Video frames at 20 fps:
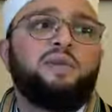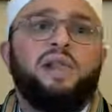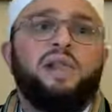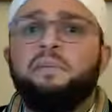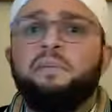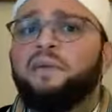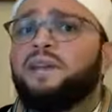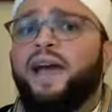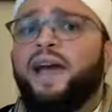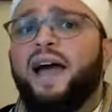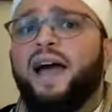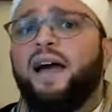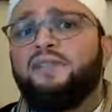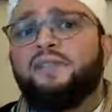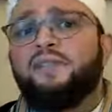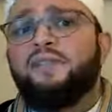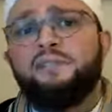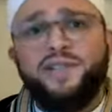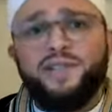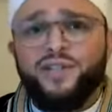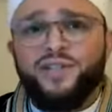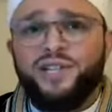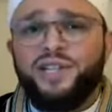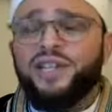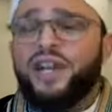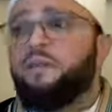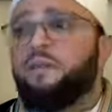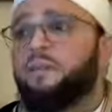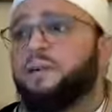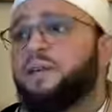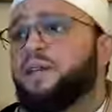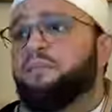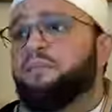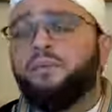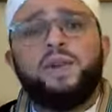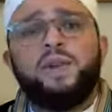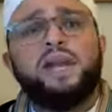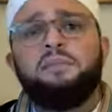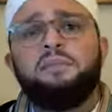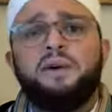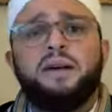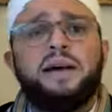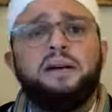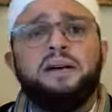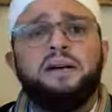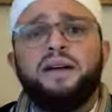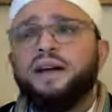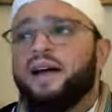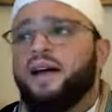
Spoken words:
I'm going to have a masjid and I'm going to put it up, but